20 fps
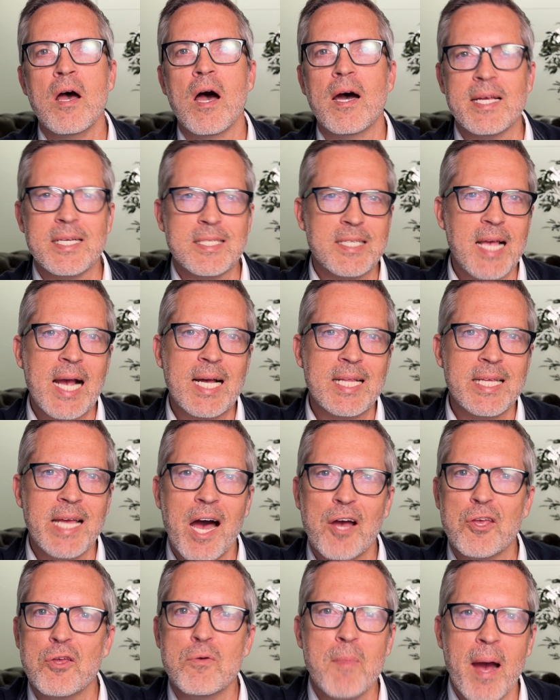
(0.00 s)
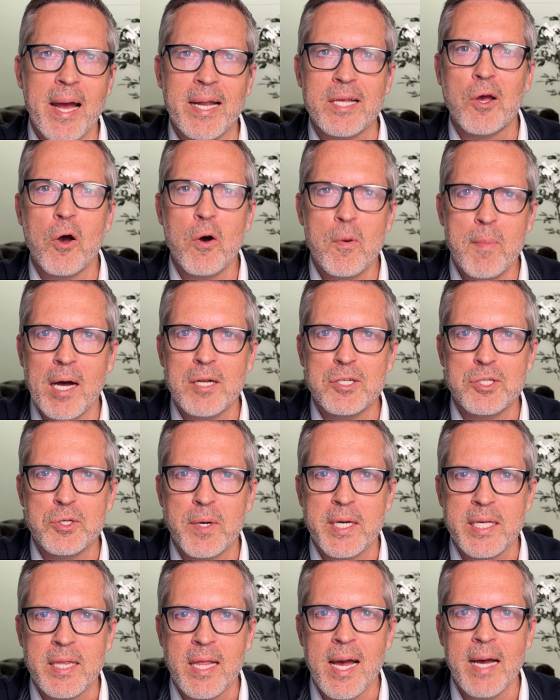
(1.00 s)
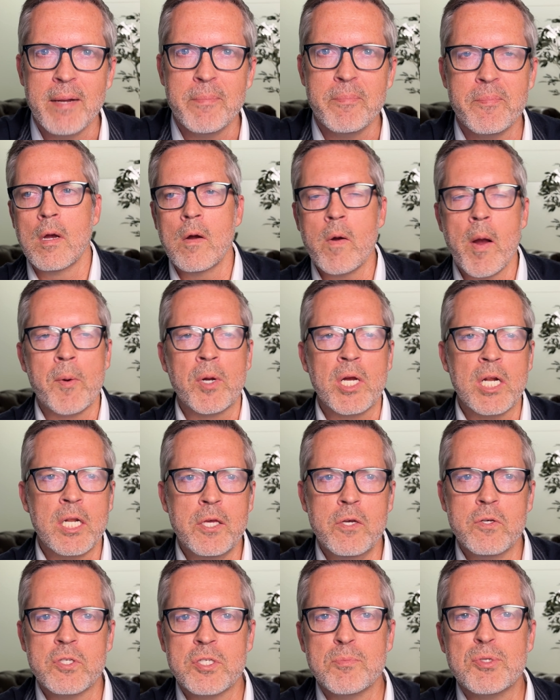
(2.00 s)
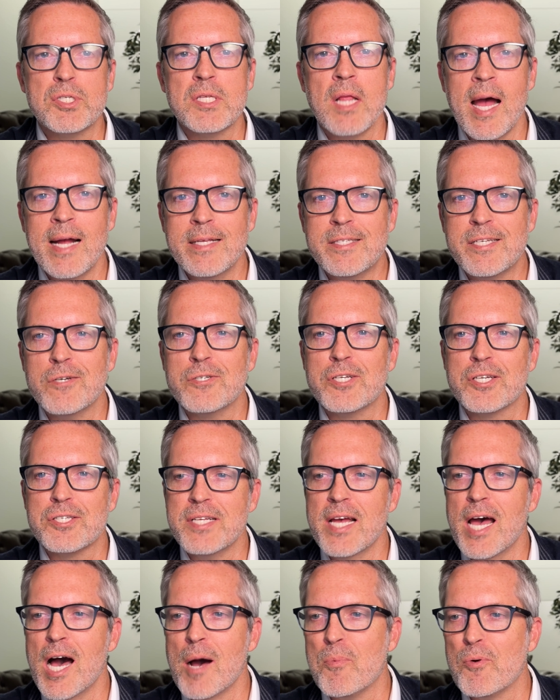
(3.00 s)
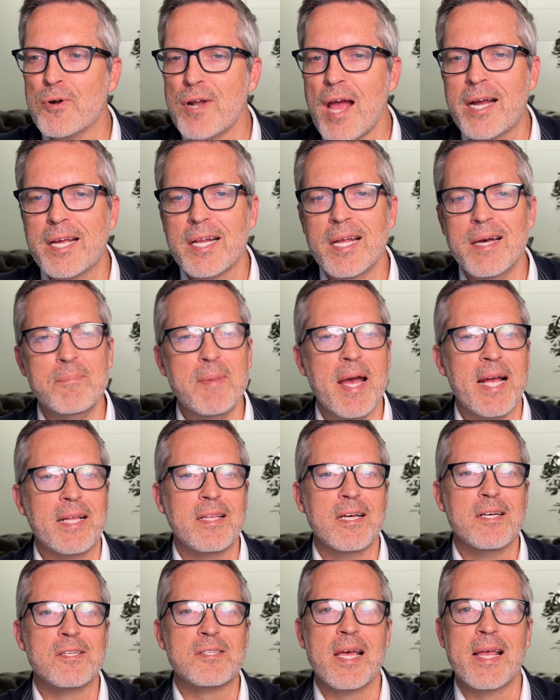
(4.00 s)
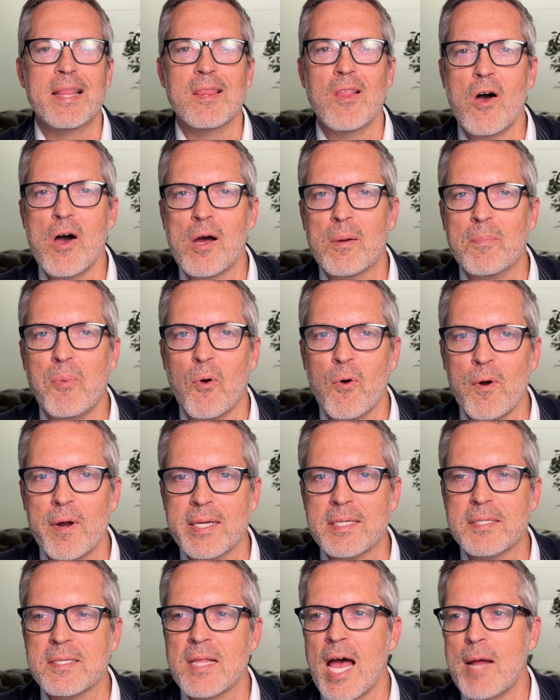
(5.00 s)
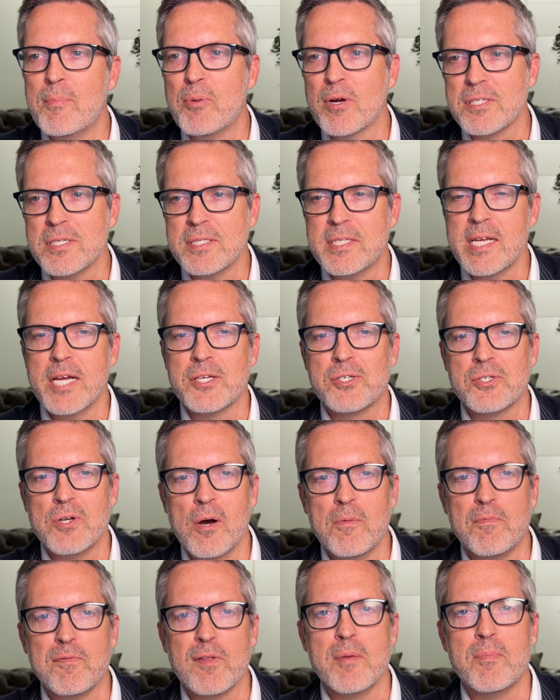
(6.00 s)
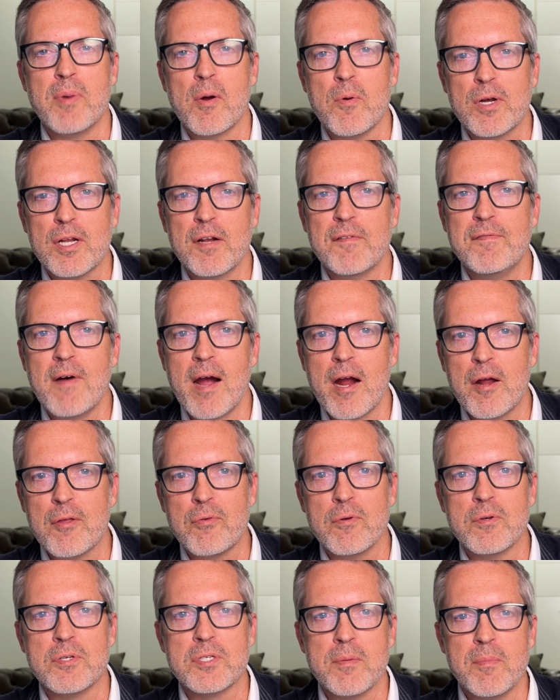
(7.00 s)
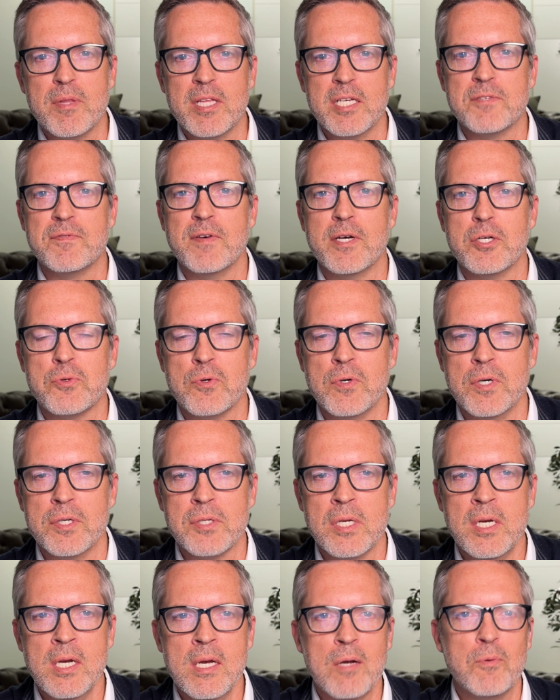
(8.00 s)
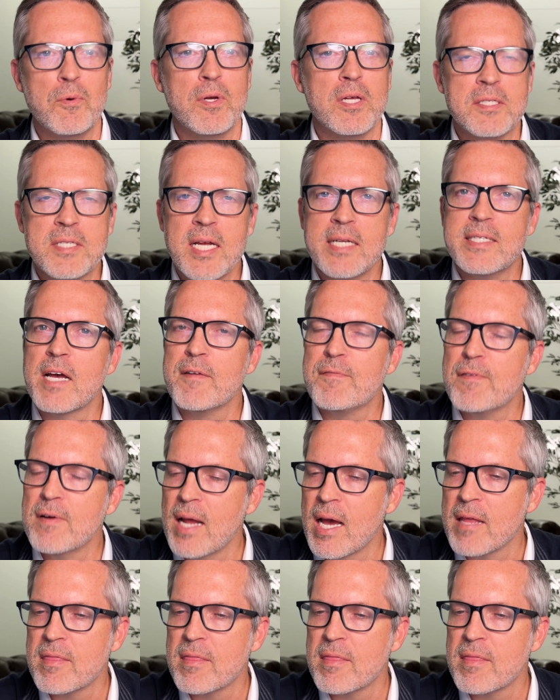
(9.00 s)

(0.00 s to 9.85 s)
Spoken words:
on exactly how you might go about doing that. All right, we're going to use some slides here just to help. We're not going to make this a long, boring slide presentation, hopefully, but we're going to fire through some of these visuals. Real estate debt fund, I